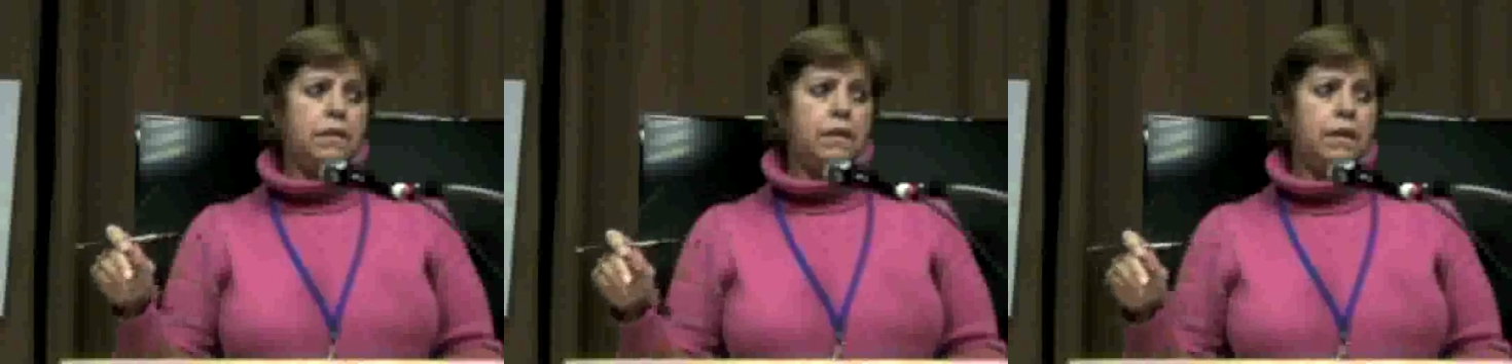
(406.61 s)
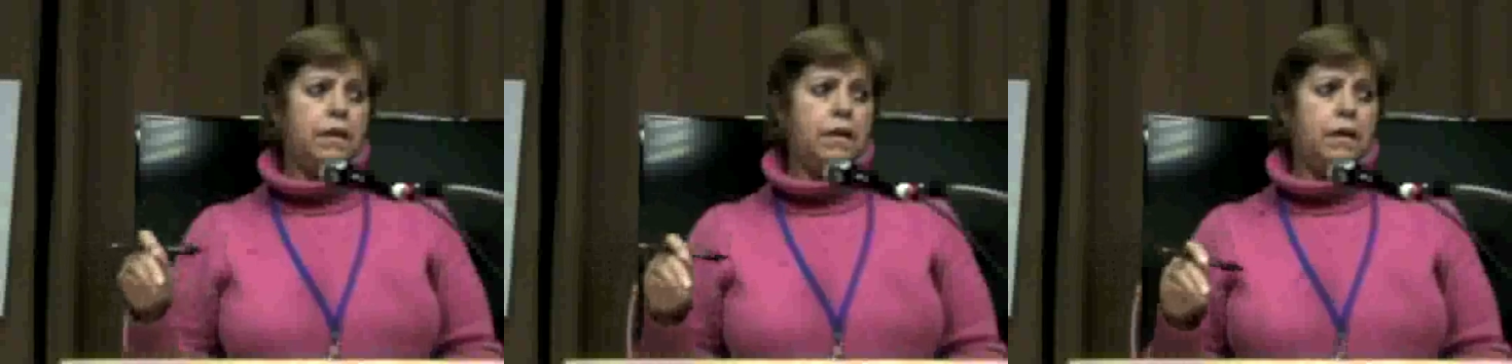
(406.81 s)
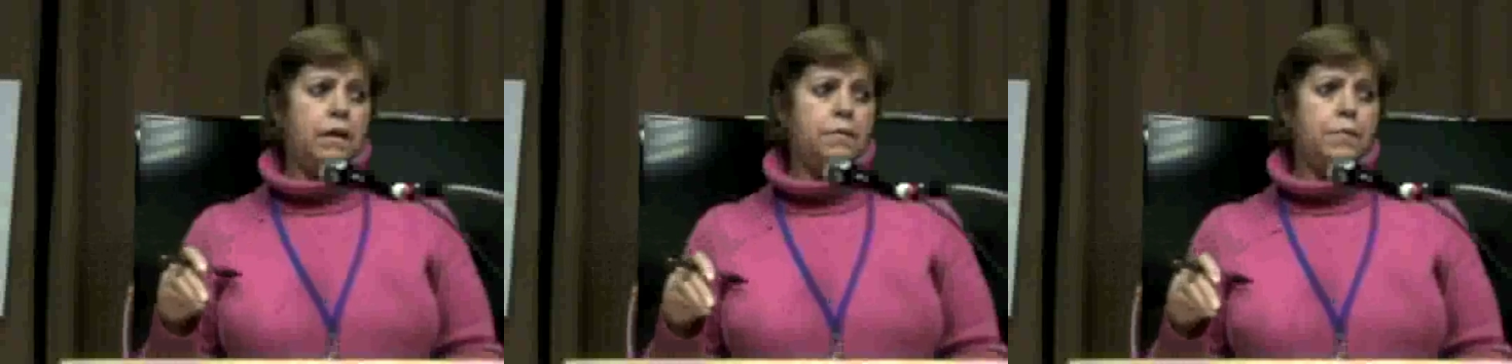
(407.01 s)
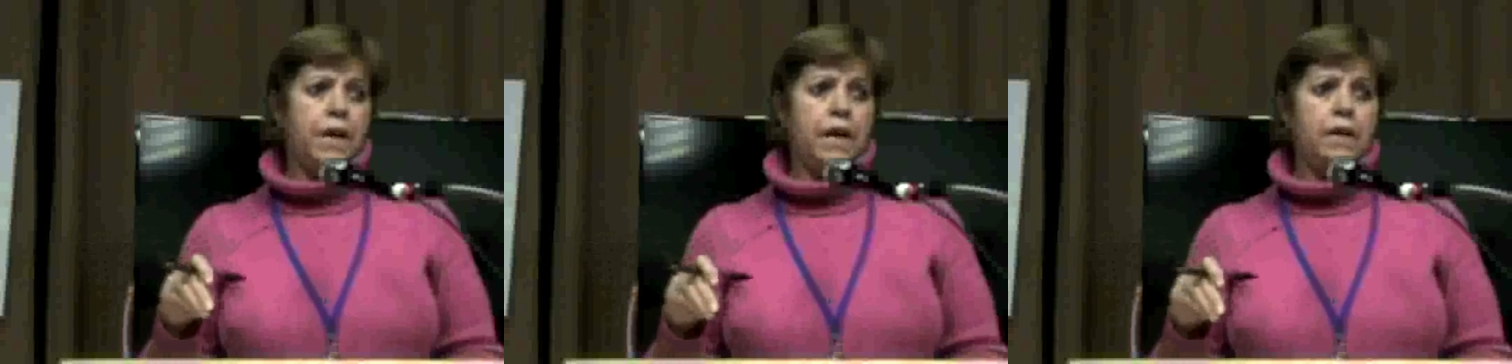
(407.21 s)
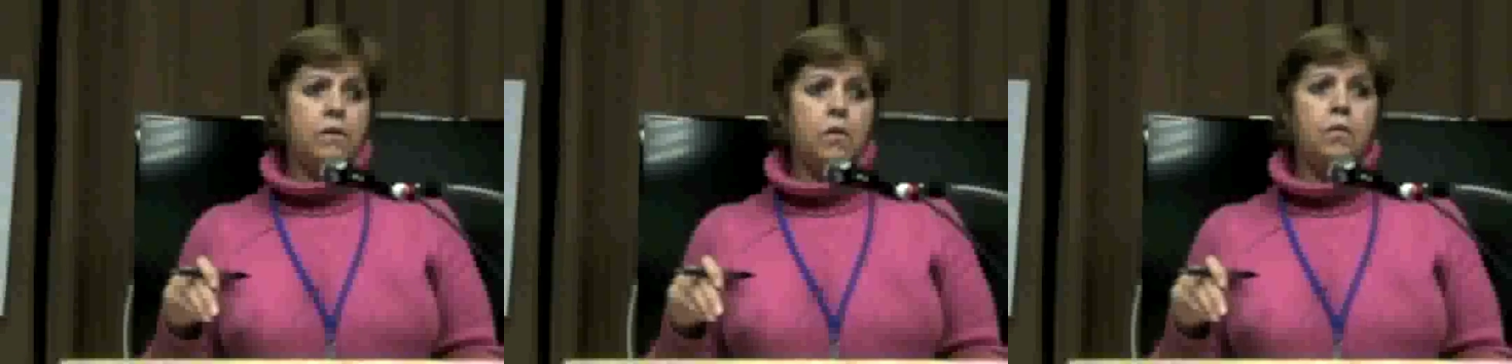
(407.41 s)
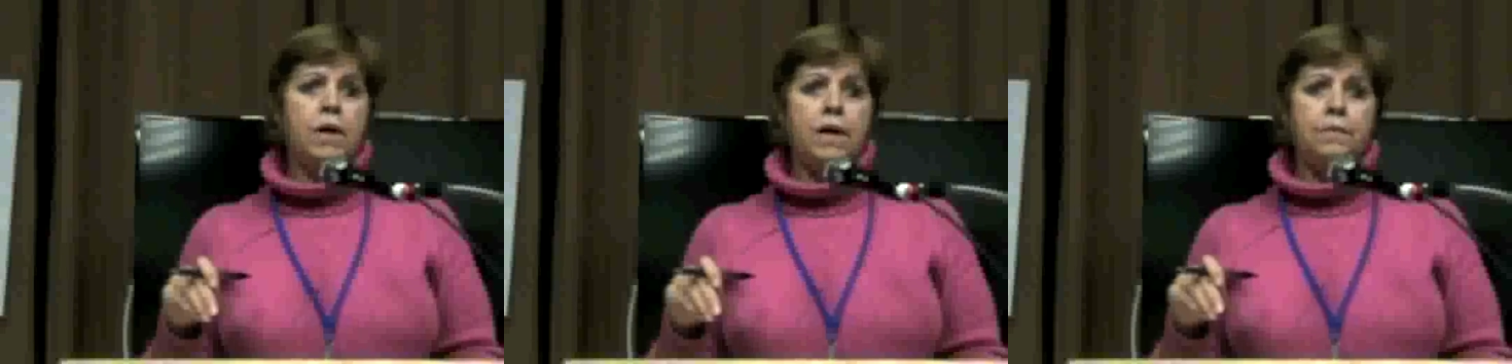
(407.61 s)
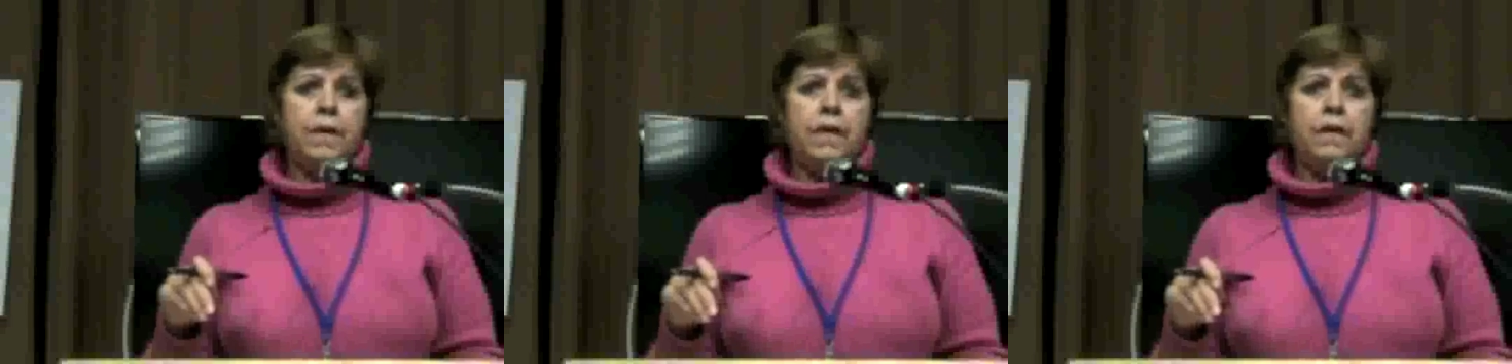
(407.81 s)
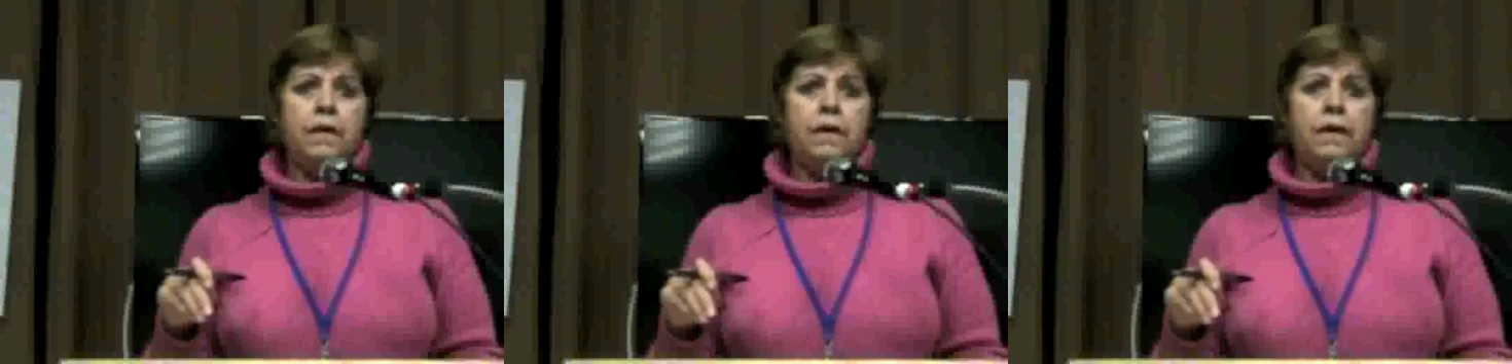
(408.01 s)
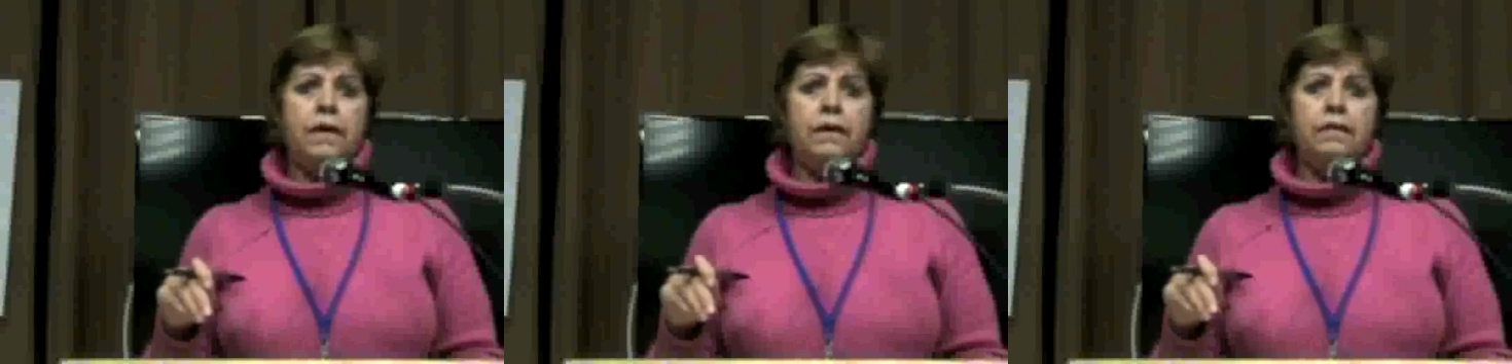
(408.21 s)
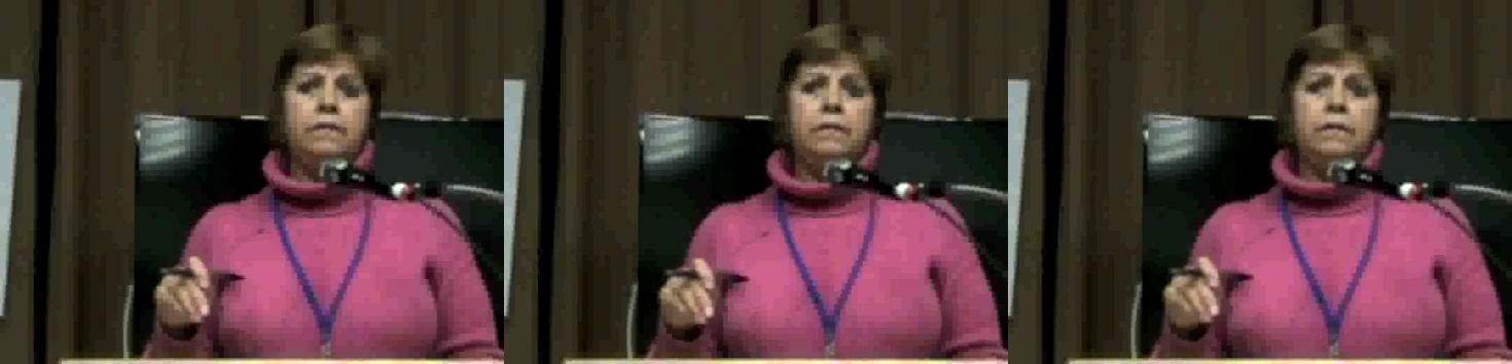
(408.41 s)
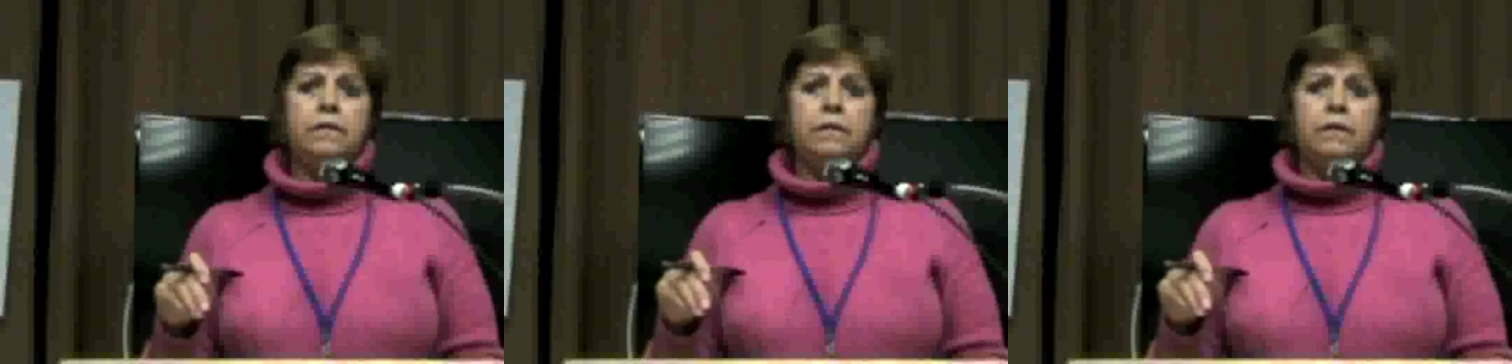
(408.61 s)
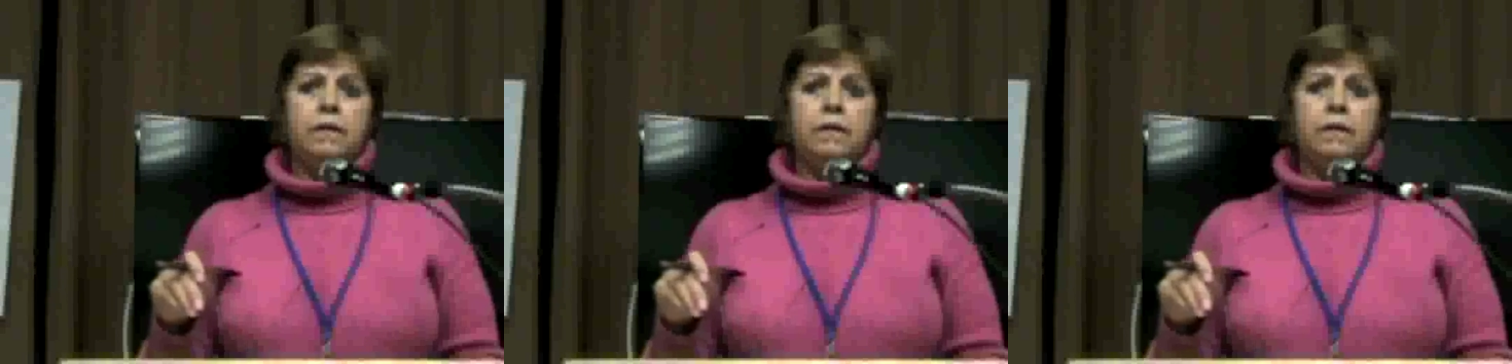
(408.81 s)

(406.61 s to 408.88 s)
Barack Obama and